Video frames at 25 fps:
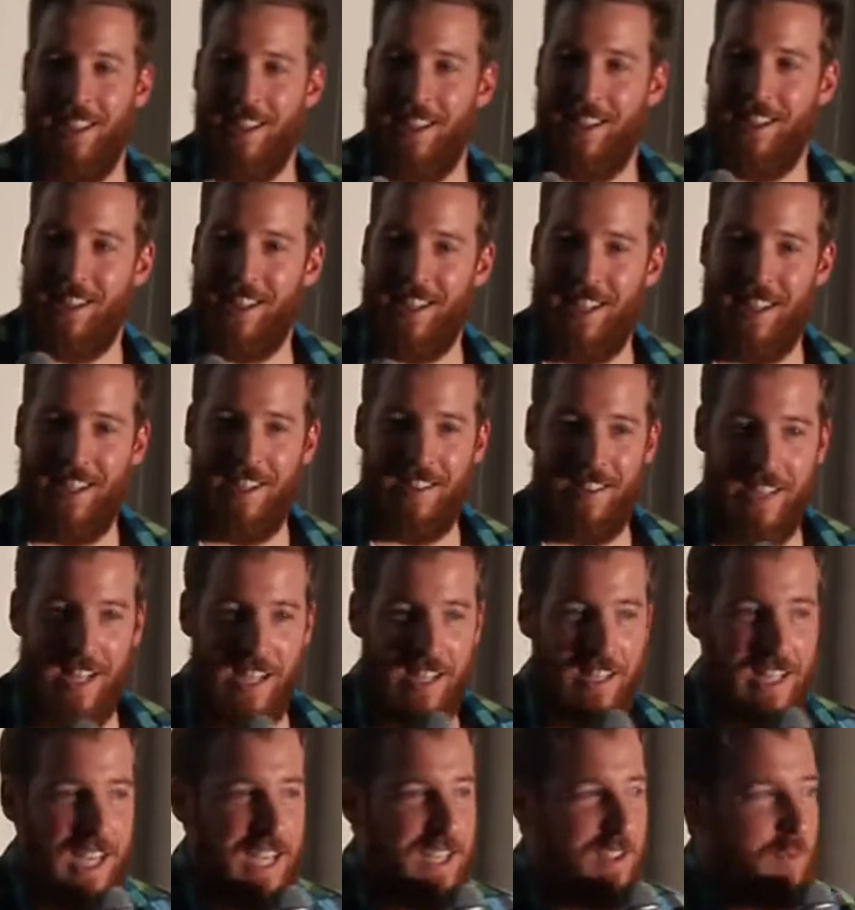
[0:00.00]
Yeah,
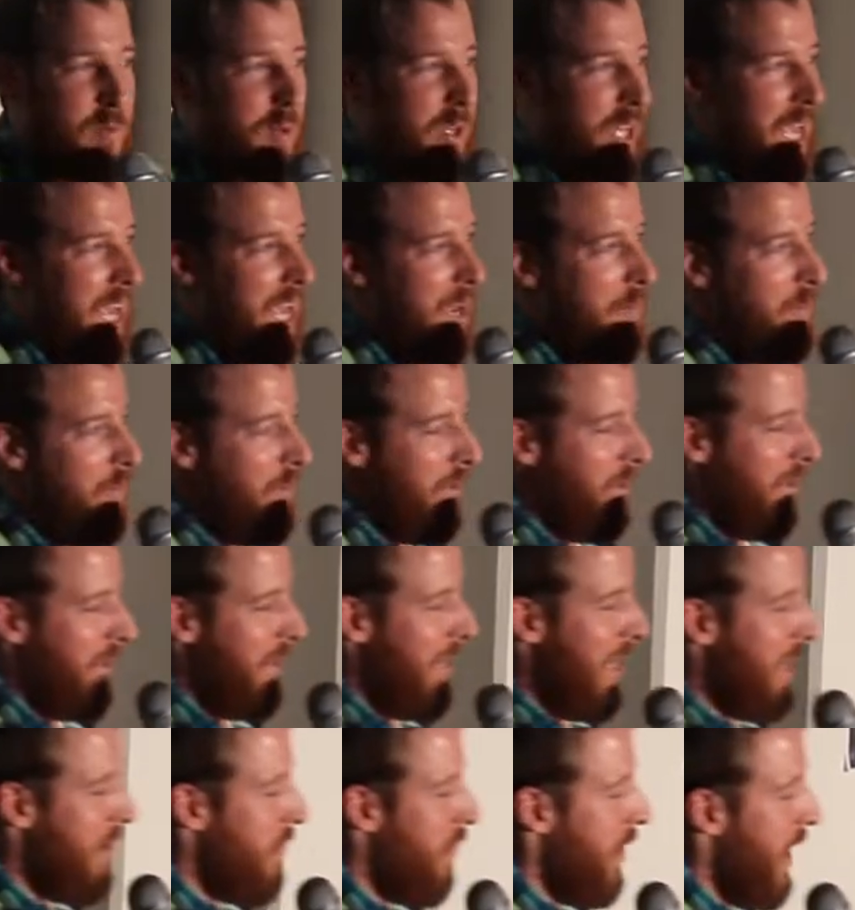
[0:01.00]
that, that's what happened.
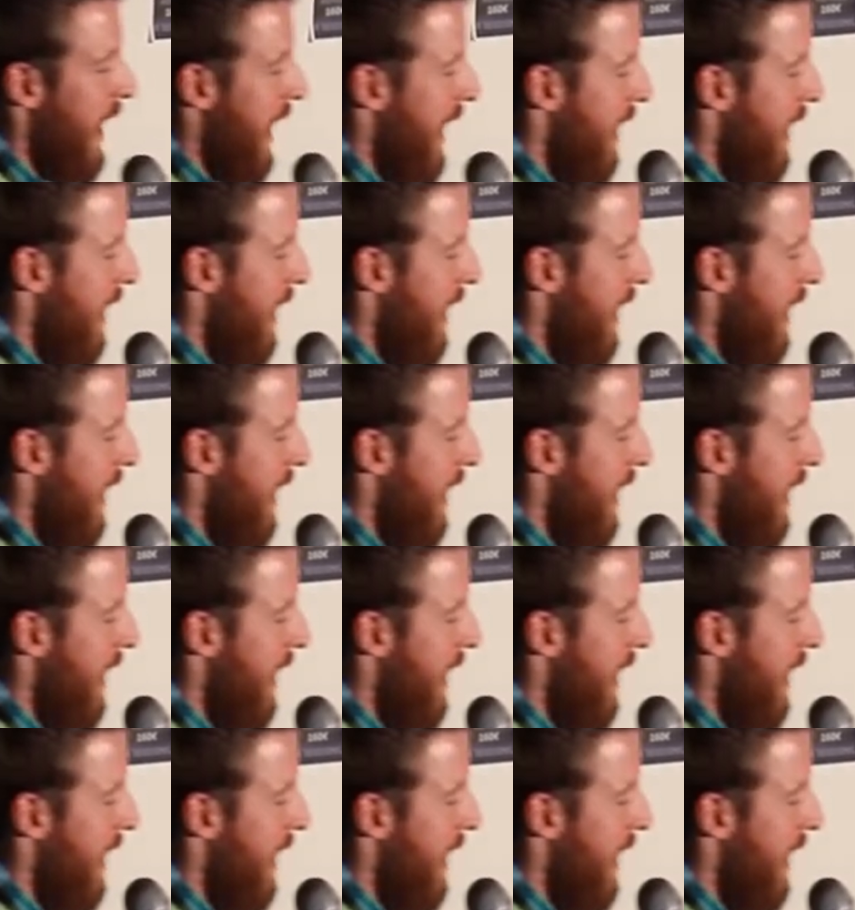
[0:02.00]
That's what